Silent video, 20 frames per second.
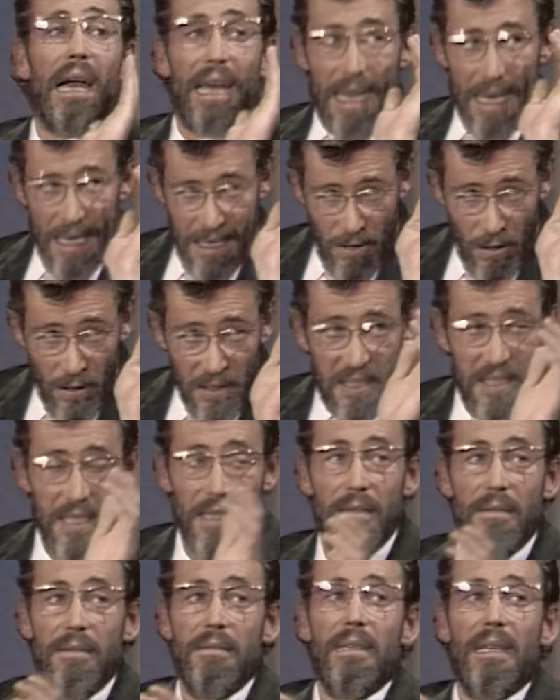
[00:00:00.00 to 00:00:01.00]
It
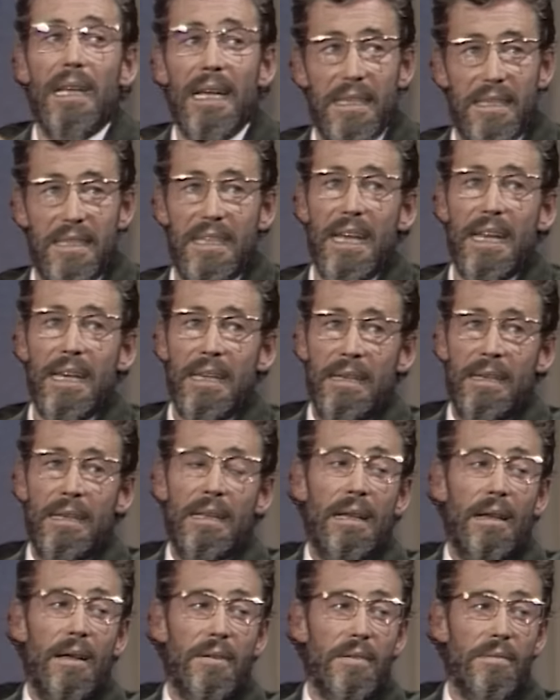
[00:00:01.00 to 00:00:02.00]
also lets in
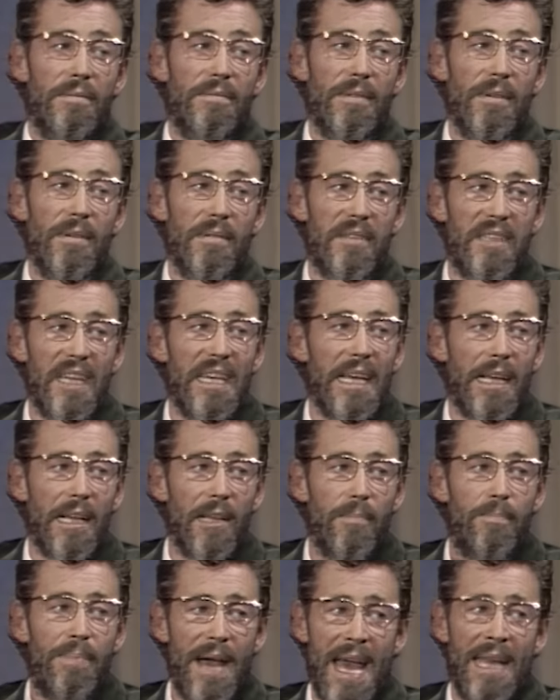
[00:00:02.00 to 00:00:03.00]
a lot of
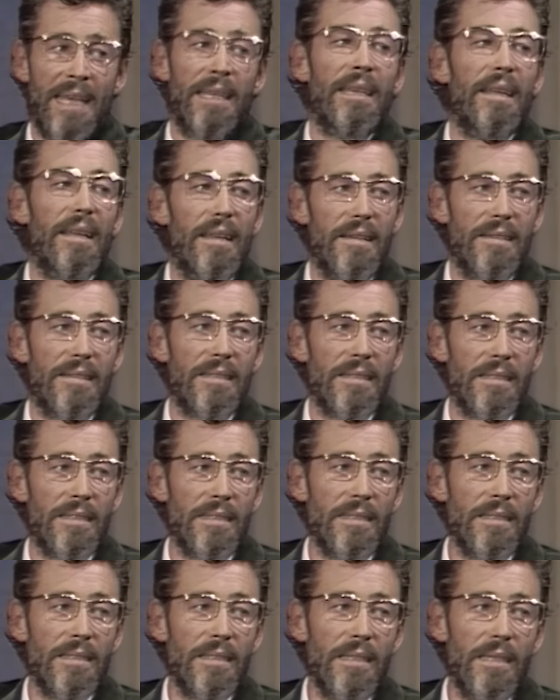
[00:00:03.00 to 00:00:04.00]
cynical panders
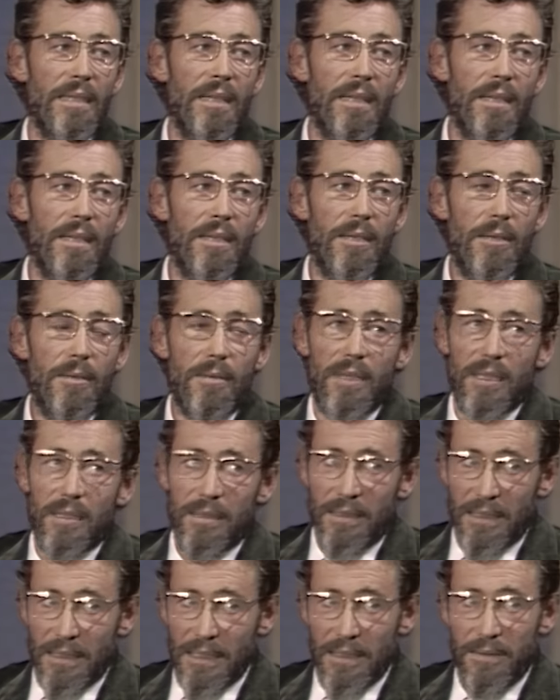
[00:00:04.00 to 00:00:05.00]
who
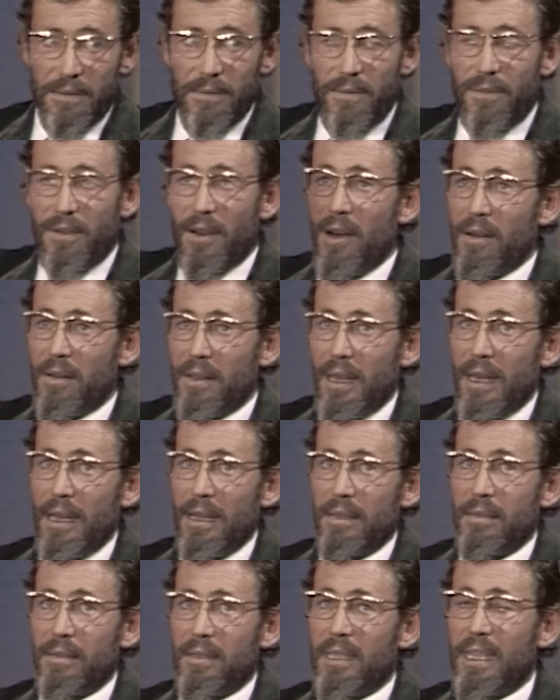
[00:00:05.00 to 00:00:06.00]
can flog
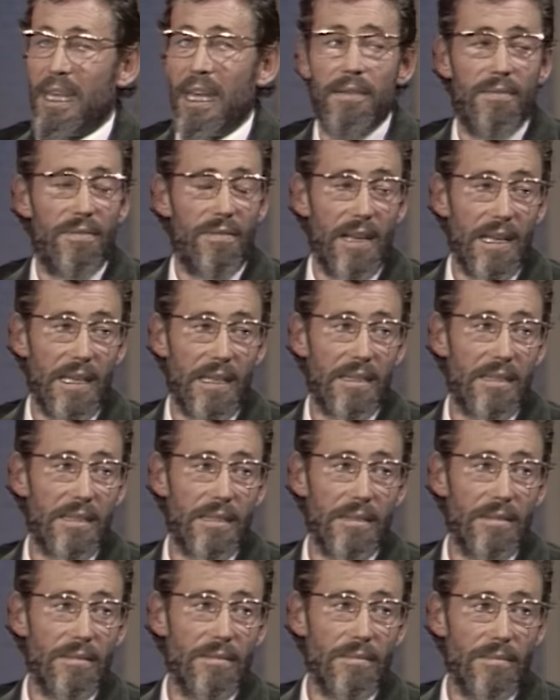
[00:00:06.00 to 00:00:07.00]
their skin flicks
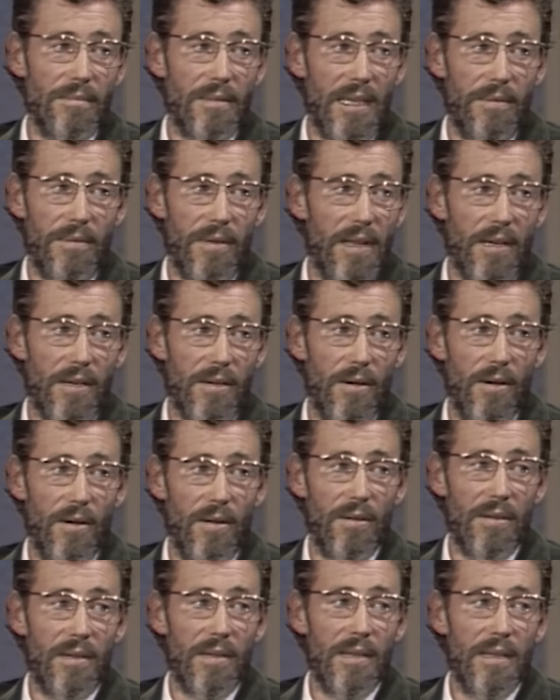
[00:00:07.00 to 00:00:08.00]
and whatever they're
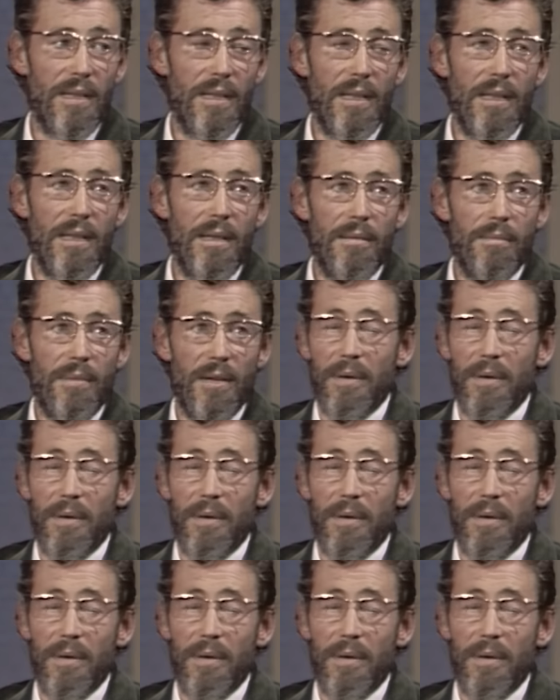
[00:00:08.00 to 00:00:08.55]
called. Mm-hmm.